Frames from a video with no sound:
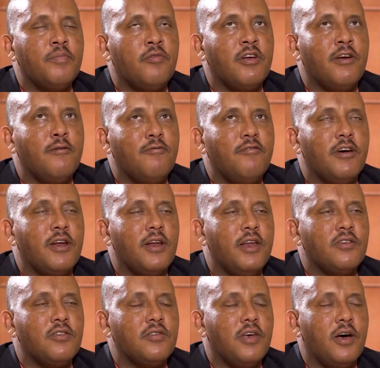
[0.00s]
where
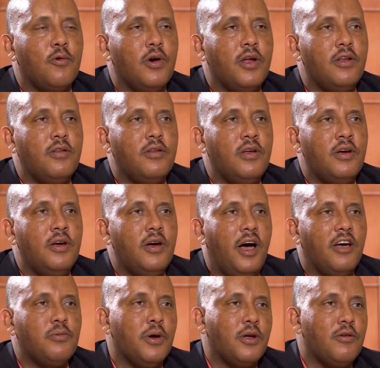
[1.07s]
elections are one
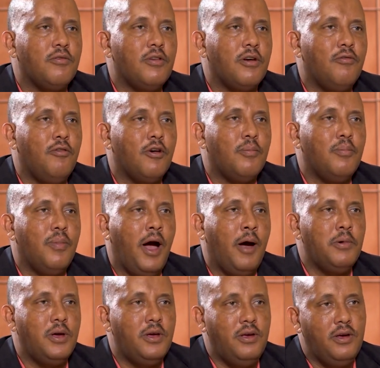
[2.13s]
aspect of the reform.
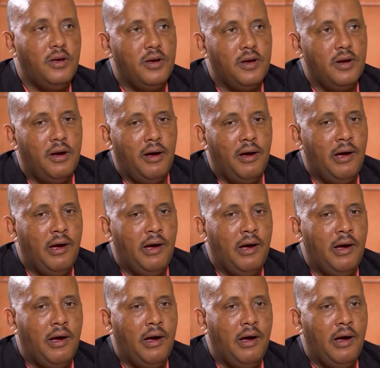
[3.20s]
Abiy uh,
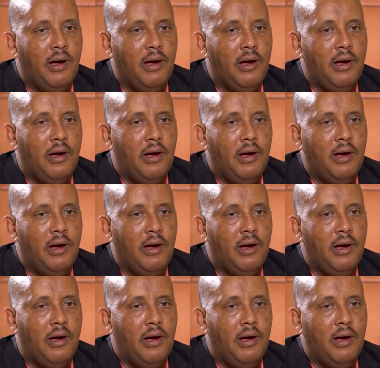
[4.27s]
uh,